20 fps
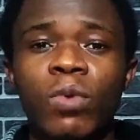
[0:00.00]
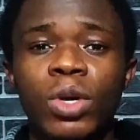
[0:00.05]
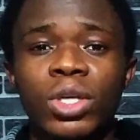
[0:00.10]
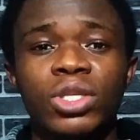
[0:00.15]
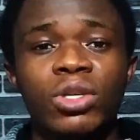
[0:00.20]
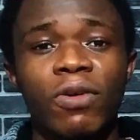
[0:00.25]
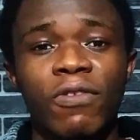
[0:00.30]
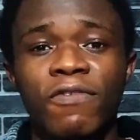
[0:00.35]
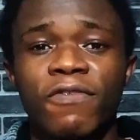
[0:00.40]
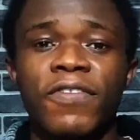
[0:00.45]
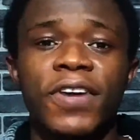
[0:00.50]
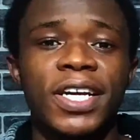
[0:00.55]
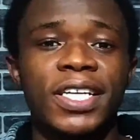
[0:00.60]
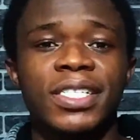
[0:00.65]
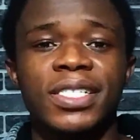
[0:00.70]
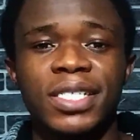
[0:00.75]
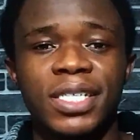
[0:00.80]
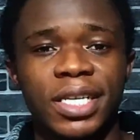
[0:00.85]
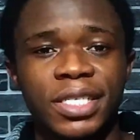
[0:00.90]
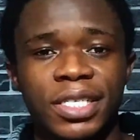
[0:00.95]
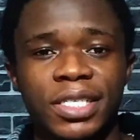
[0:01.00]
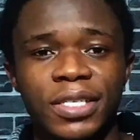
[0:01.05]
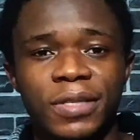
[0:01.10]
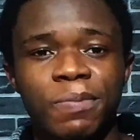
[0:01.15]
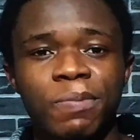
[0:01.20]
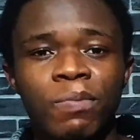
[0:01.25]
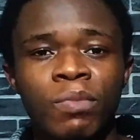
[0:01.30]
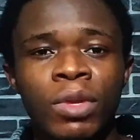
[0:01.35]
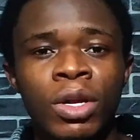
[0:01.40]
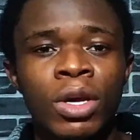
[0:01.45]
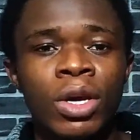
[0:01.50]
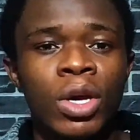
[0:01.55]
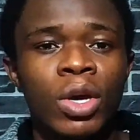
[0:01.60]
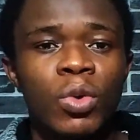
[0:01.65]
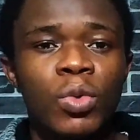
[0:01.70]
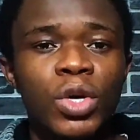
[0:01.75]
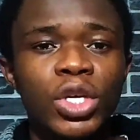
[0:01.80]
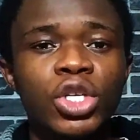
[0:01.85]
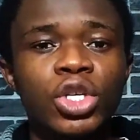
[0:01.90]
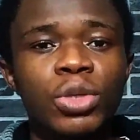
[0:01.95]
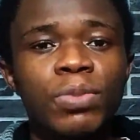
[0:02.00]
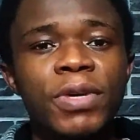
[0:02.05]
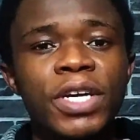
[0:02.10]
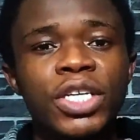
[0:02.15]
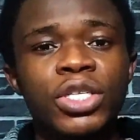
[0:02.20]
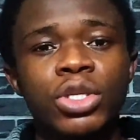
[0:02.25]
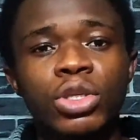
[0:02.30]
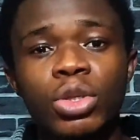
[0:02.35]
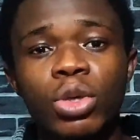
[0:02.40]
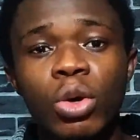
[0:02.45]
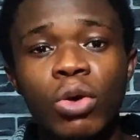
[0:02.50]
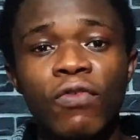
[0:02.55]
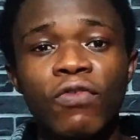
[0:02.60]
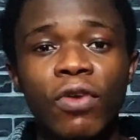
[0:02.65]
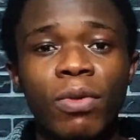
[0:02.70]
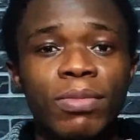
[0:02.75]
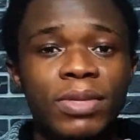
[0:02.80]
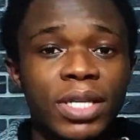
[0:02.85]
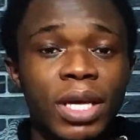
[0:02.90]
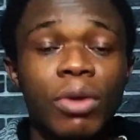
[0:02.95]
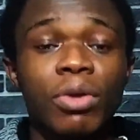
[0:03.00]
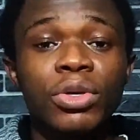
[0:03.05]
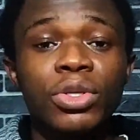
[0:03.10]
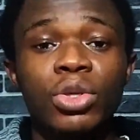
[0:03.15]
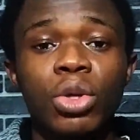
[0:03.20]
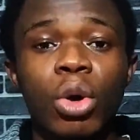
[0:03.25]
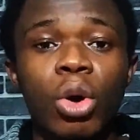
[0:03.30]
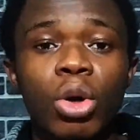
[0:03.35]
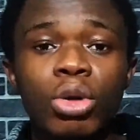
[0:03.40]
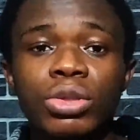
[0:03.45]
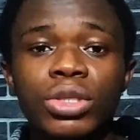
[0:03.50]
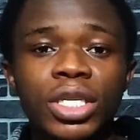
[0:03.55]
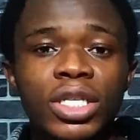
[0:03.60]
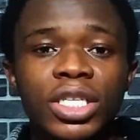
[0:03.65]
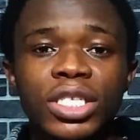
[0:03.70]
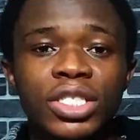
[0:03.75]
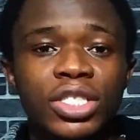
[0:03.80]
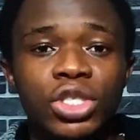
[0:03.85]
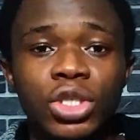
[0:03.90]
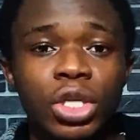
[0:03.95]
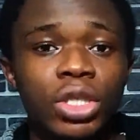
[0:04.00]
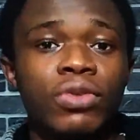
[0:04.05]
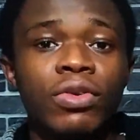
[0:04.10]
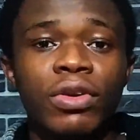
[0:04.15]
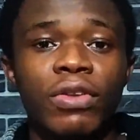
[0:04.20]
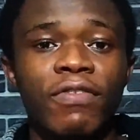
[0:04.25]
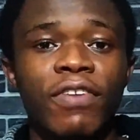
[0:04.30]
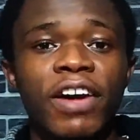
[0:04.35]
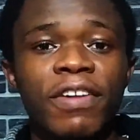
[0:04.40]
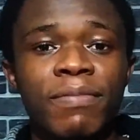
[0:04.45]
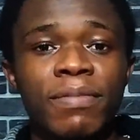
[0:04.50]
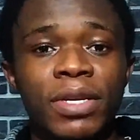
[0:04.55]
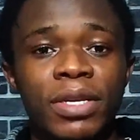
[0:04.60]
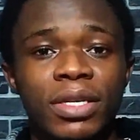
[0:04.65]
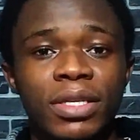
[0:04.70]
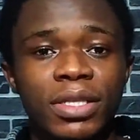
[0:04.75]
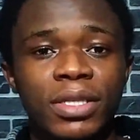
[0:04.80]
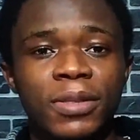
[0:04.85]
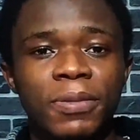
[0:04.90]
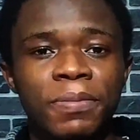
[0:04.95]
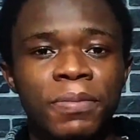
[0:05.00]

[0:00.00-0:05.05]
watts of fast charging, which should mean it should go from 0 to 100 in just 45 minutes,